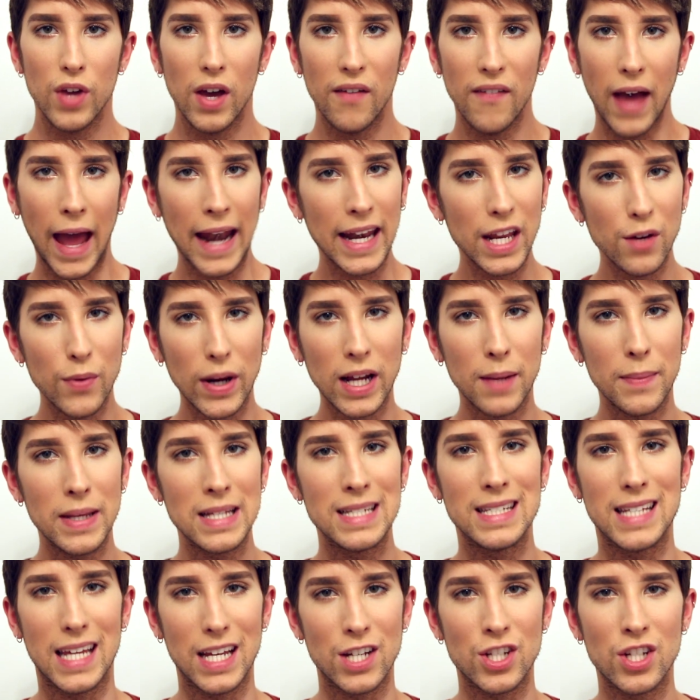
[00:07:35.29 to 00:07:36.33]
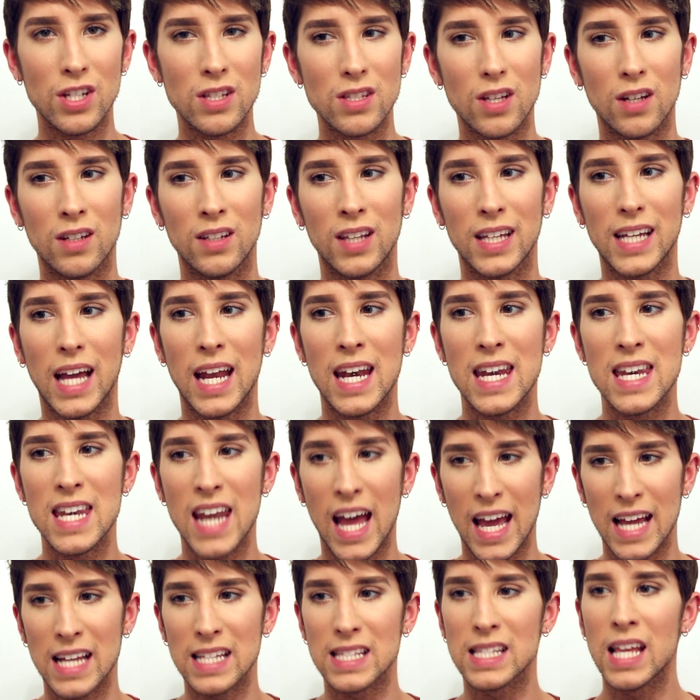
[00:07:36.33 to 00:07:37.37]
if you have any recommendations on like a
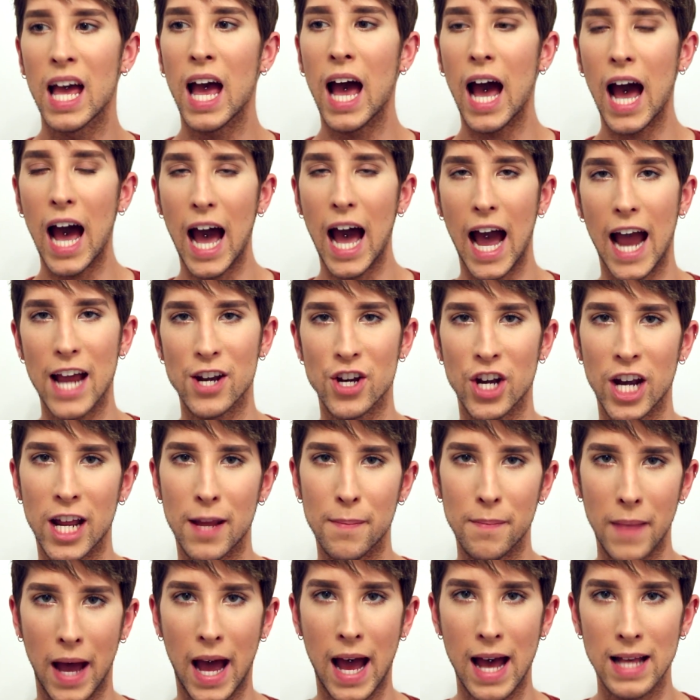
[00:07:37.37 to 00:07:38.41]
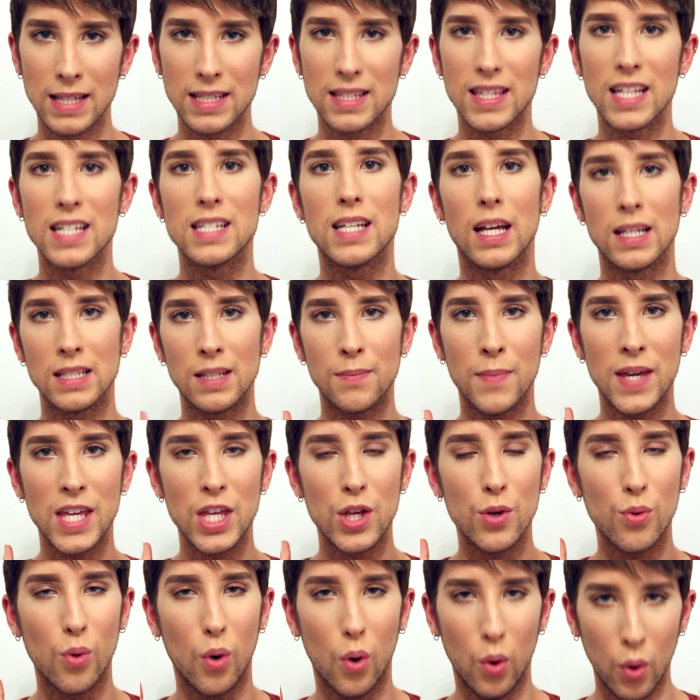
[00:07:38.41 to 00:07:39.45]
nice hydrating mask that doesn't
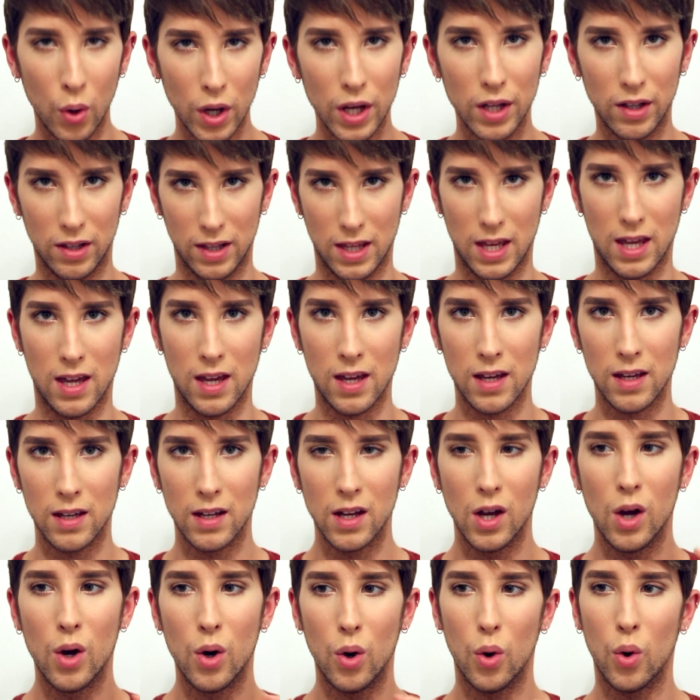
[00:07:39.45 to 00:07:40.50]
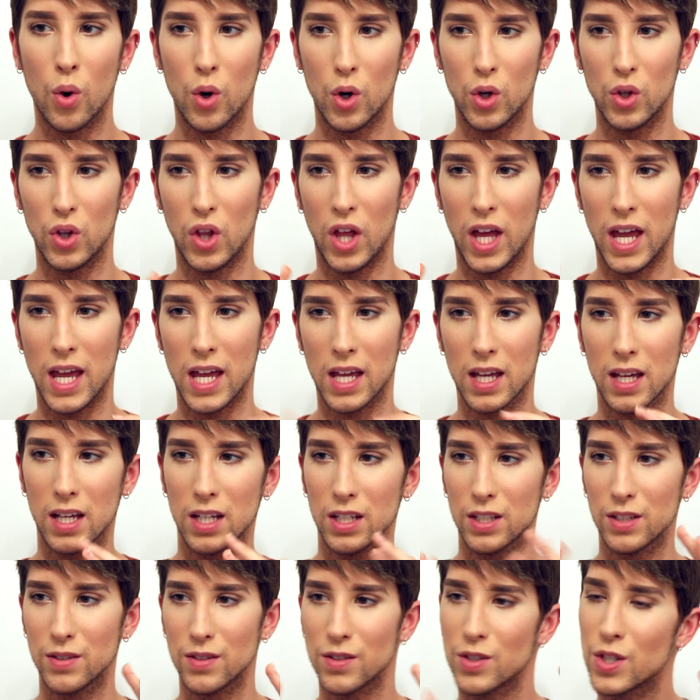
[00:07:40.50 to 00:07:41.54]
make you oily or like
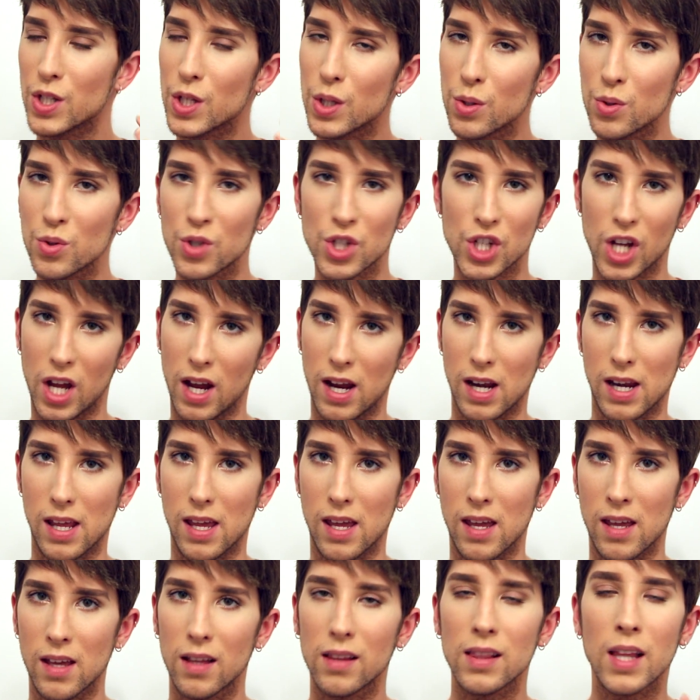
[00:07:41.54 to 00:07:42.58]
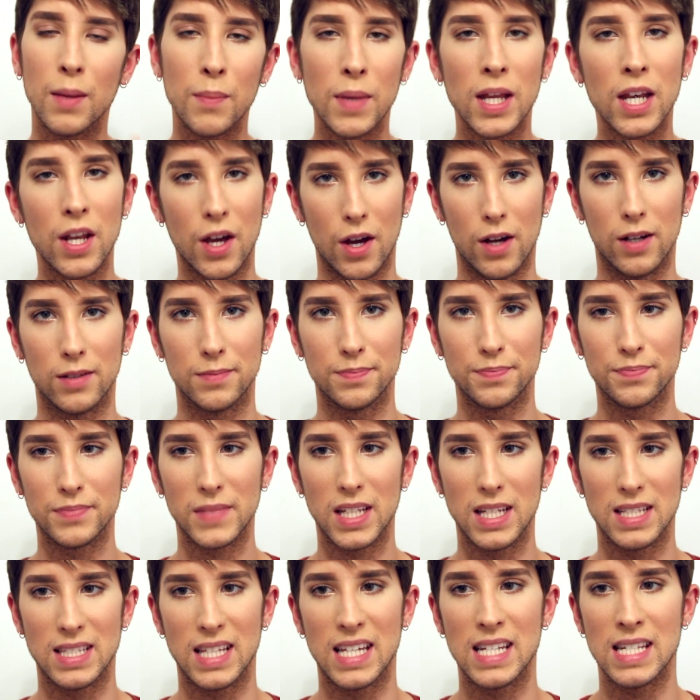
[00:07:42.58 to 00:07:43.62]
too shiny, let me know,
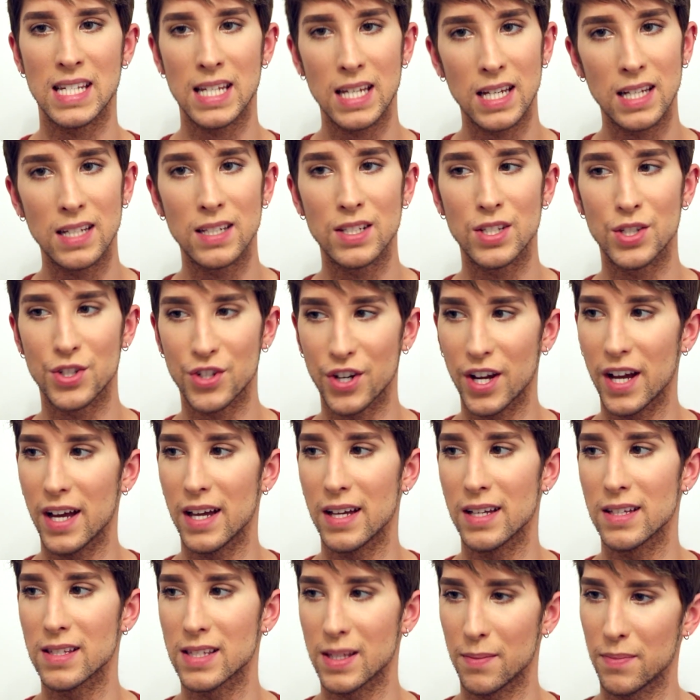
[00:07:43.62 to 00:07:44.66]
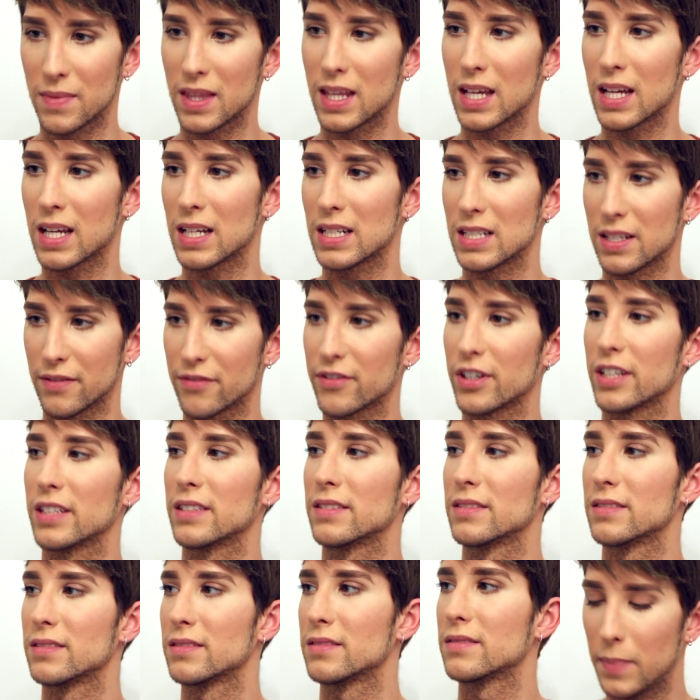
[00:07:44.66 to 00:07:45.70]
because I need to try something different.
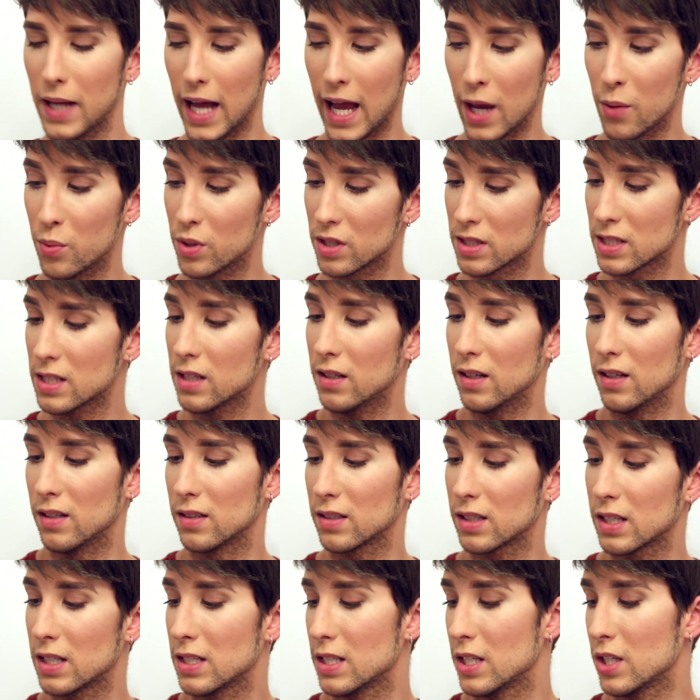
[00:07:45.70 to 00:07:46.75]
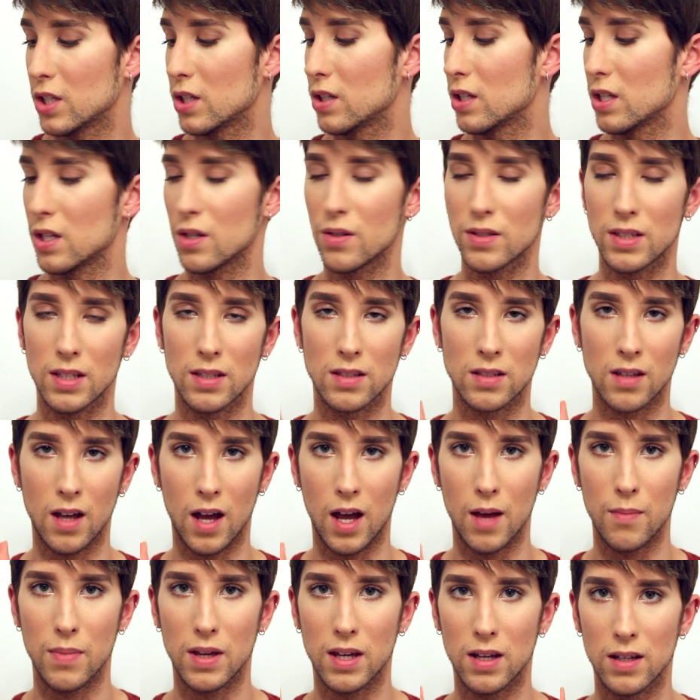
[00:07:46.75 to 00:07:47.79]
But I will still continue to use this
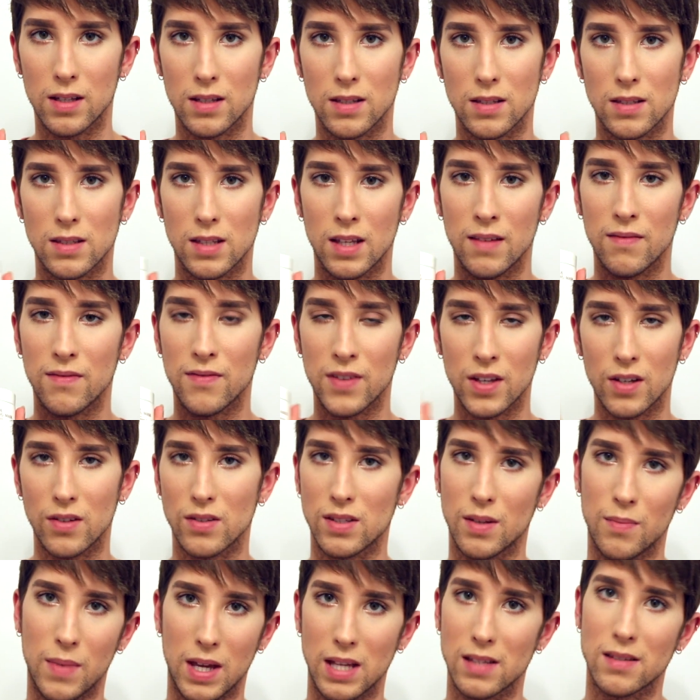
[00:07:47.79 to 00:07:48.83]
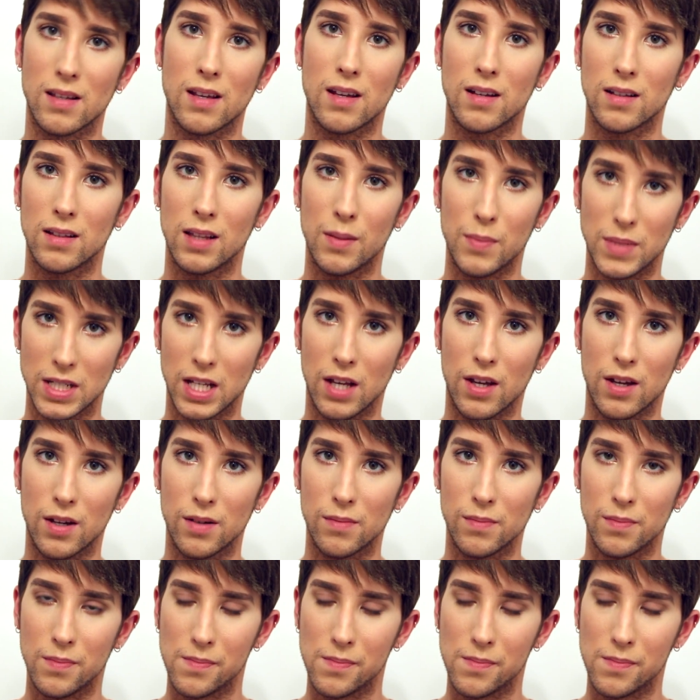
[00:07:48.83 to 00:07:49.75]
guy because it feels amazing, let me tell you.